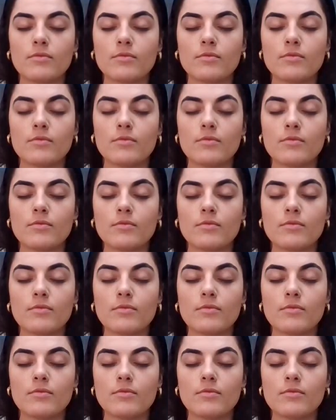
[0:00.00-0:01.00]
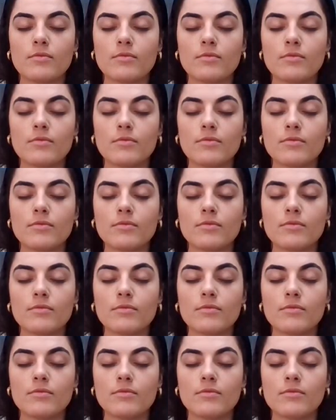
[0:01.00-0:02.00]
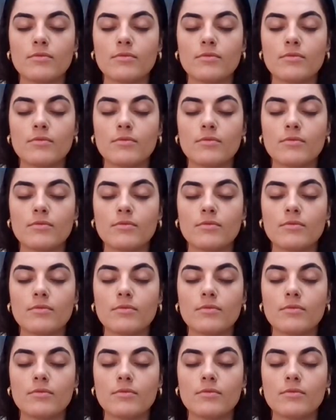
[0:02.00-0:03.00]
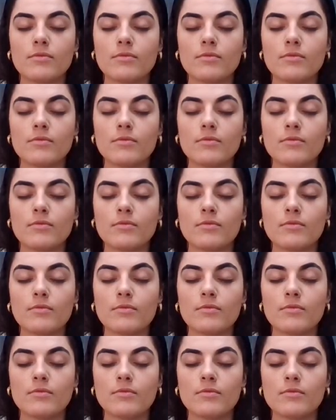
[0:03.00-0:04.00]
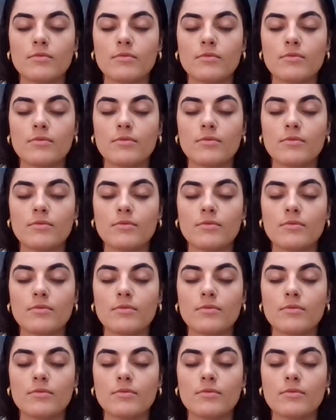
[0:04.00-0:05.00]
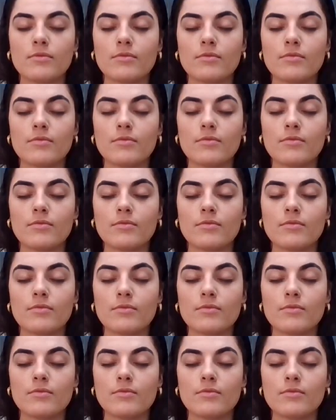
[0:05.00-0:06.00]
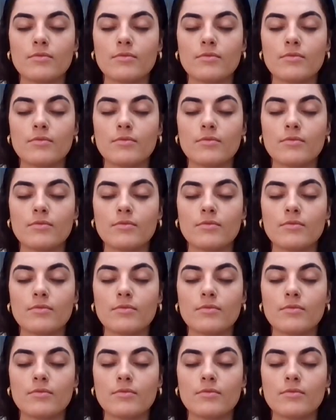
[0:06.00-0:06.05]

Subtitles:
(silent)